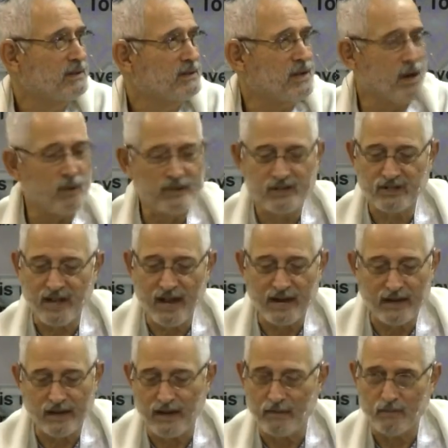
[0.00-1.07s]
So instead
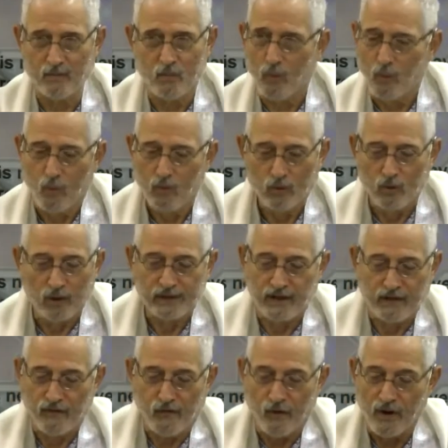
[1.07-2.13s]
of them
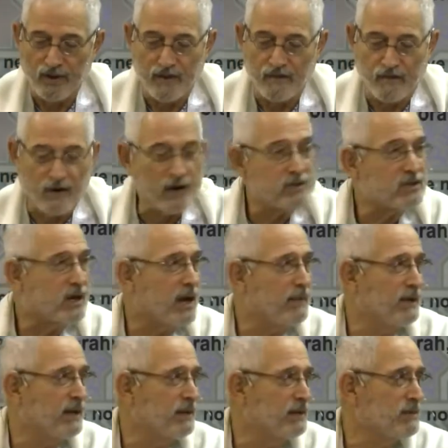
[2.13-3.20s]
looking for the first
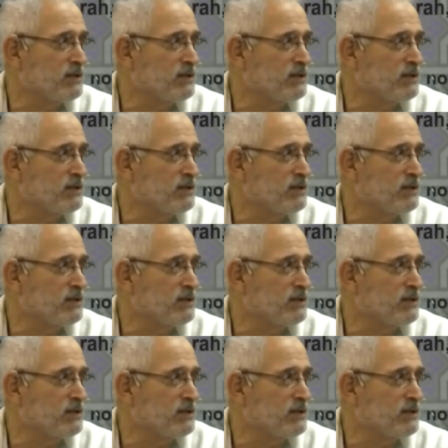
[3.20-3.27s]
coming of the